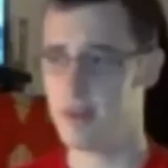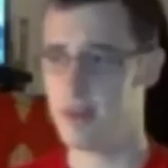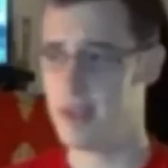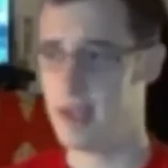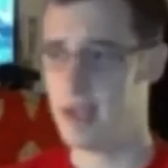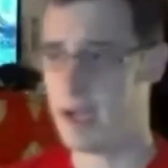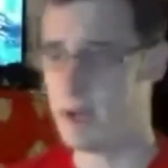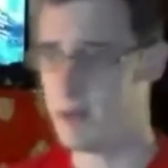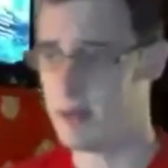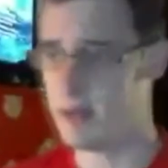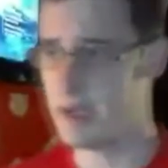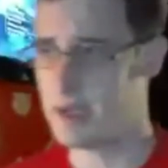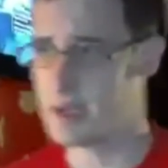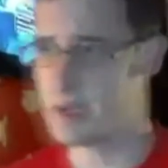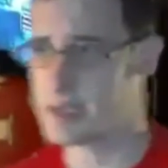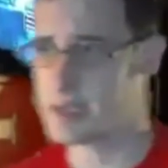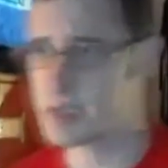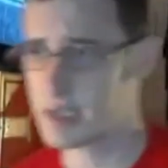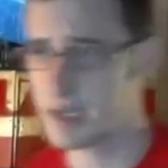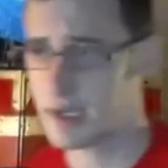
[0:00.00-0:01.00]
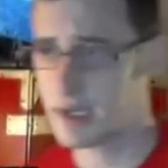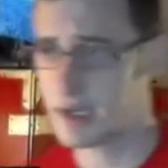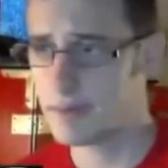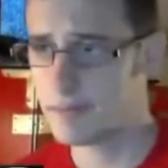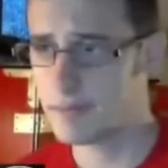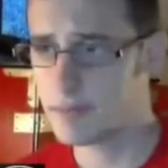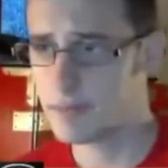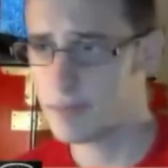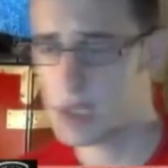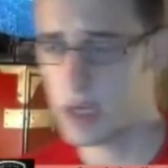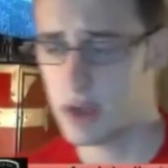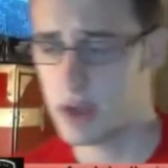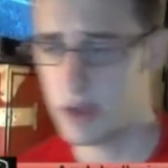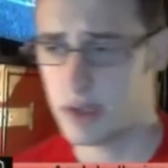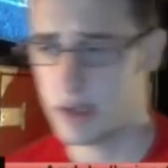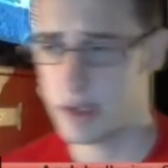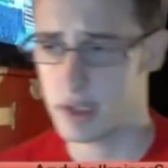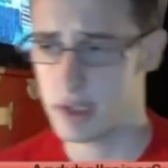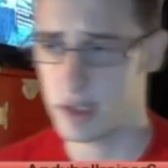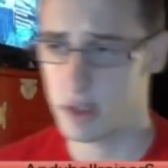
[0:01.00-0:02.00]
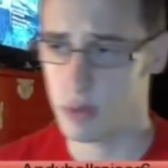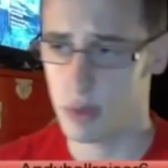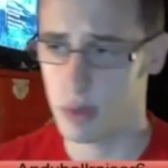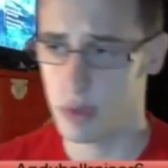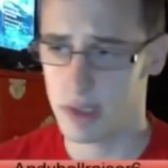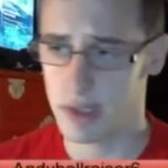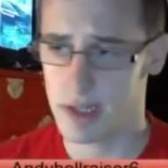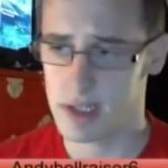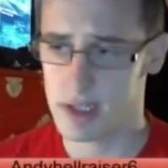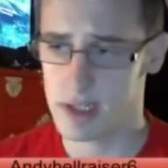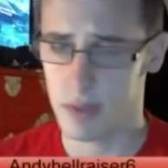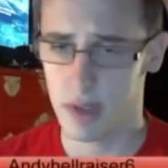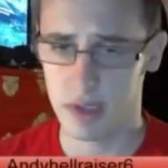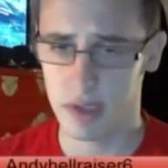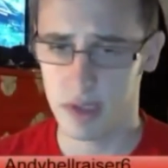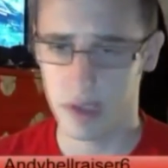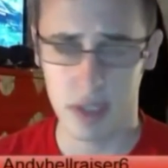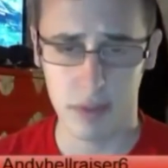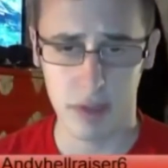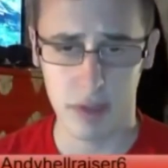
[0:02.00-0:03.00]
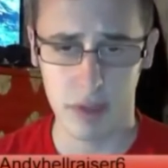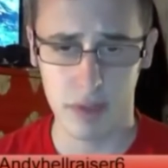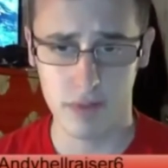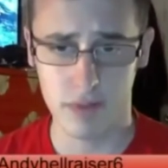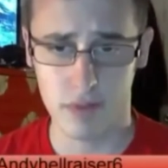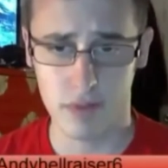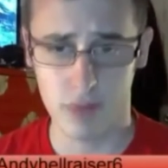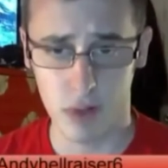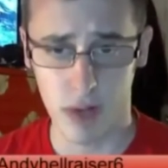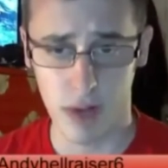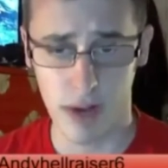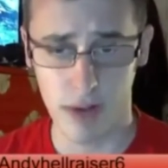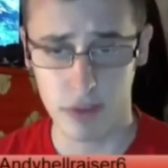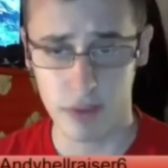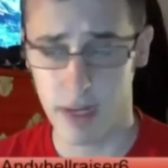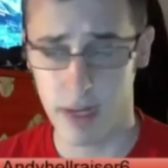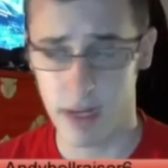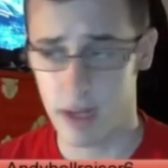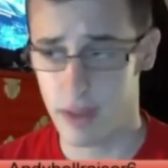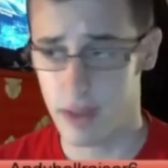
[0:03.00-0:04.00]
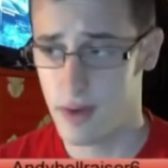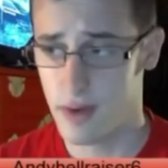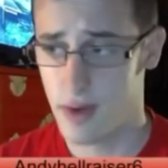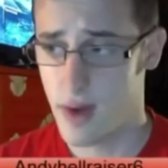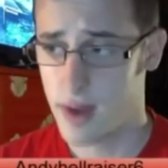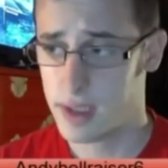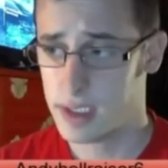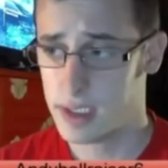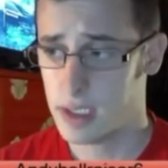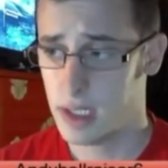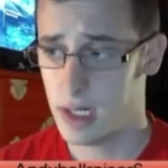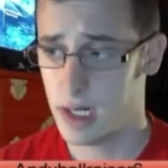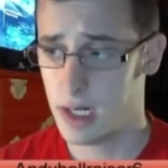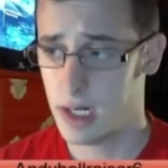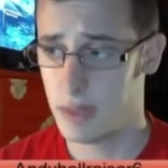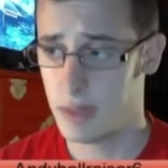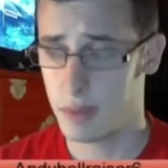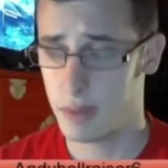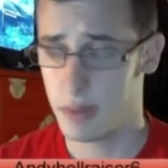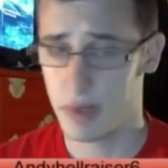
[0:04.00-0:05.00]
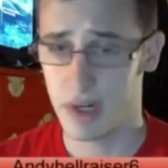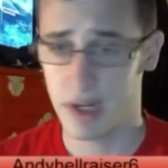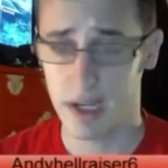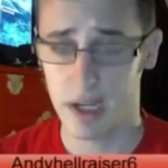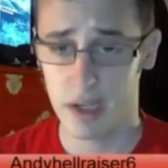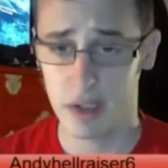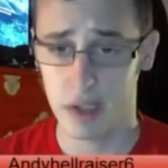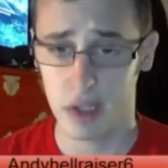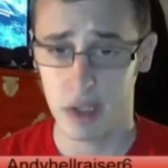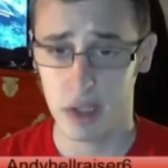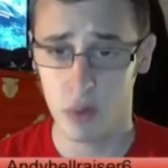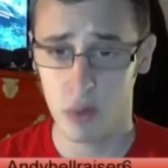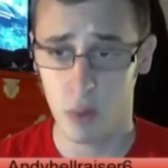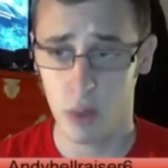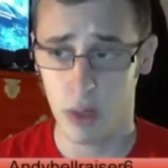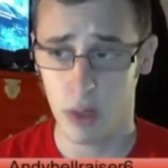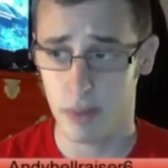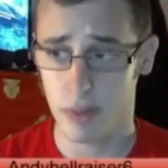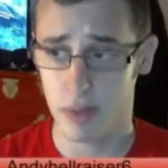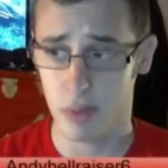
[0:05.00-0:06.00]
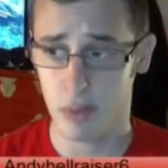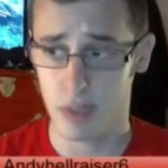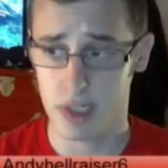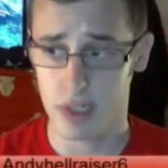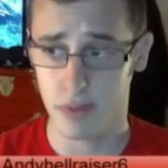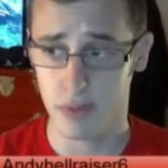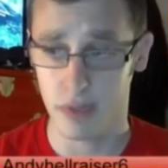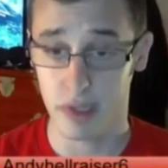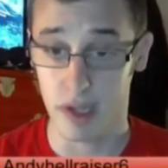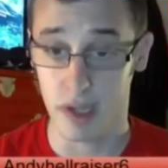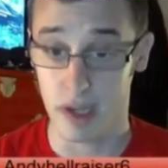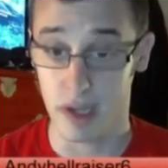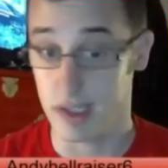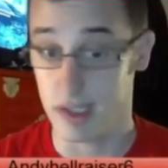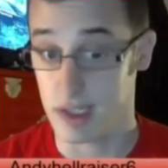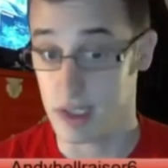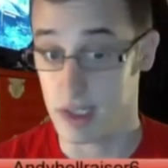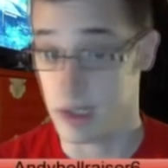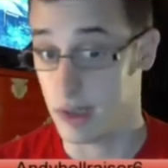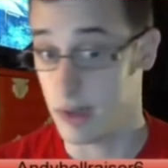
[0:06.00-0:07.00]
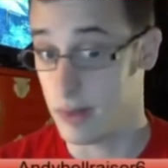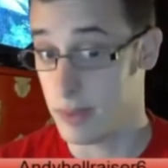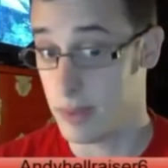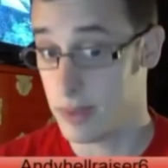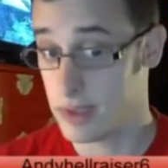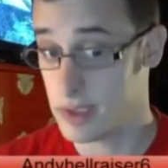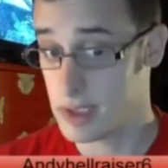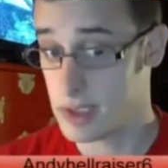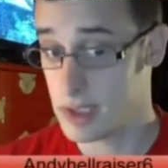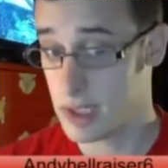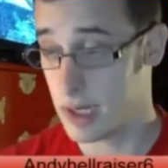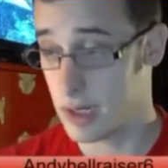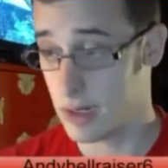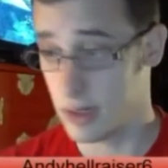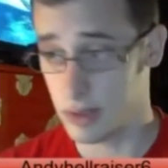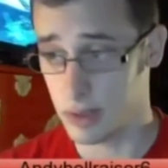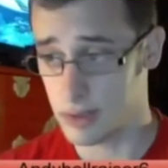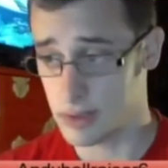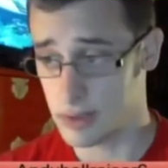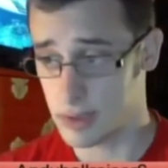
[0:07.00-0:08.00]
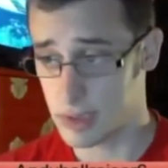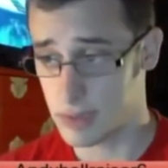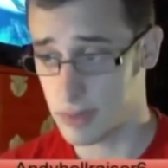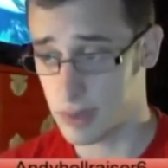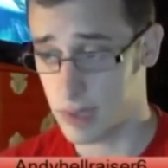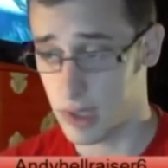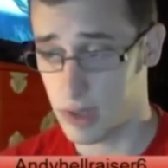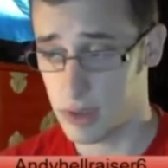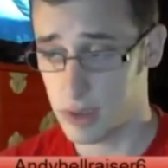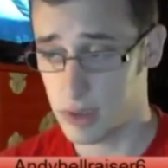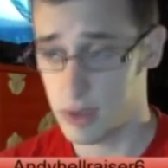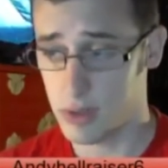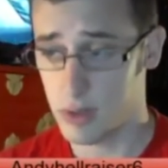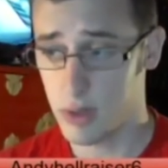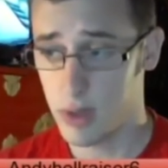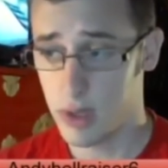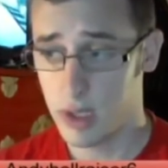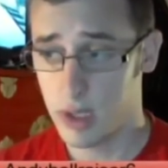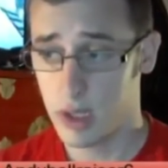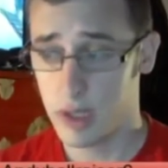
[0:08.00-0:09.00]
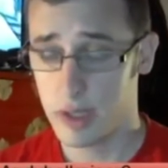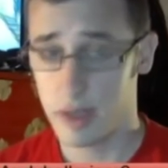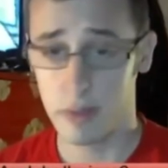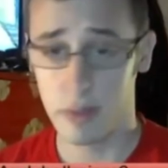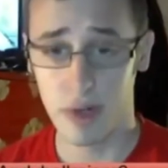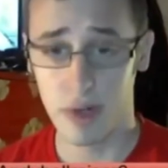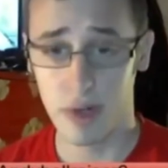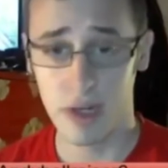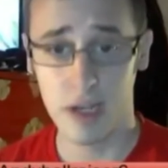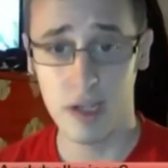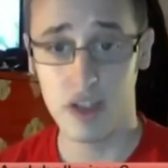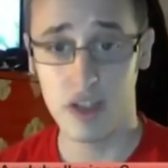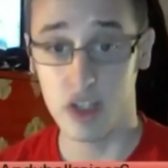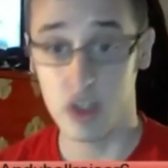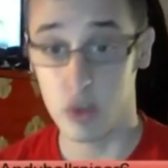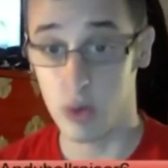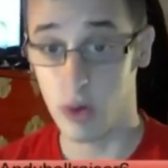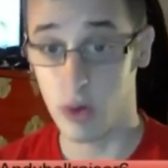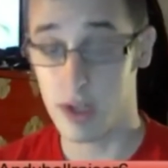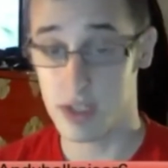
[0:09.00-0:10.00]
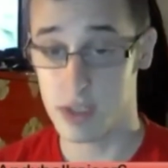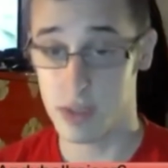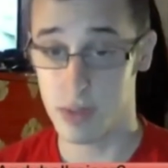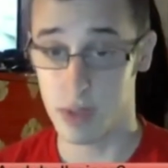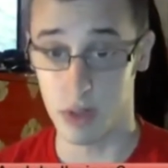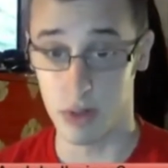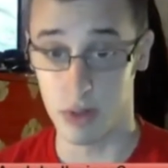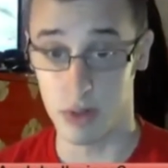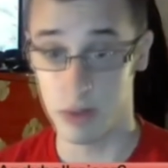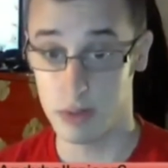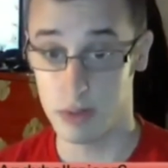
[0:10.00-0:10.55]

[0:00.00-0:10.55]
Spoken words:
that, I wanted to just tell you the quick things about coming out for Aftermath. They're bringing in the new weapon, which everyone doesn't know about this yet. I don't know if some do. They're bringing in the crossbow.